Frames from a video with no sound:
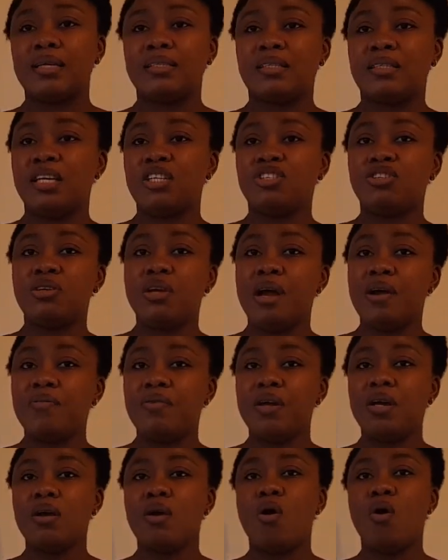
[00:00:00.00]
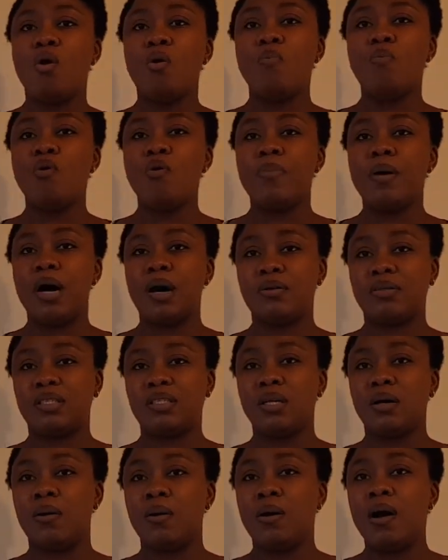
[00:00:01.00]
stationary or mobile
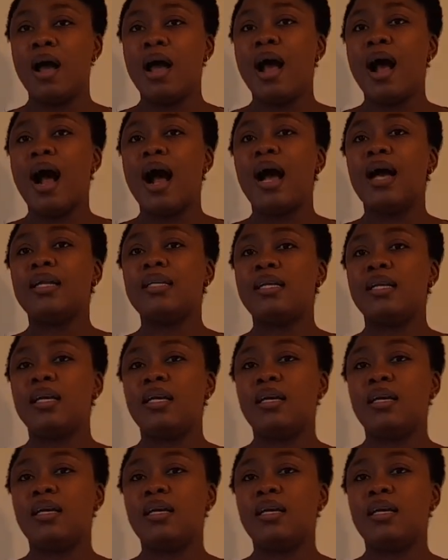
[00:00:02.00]
cell, and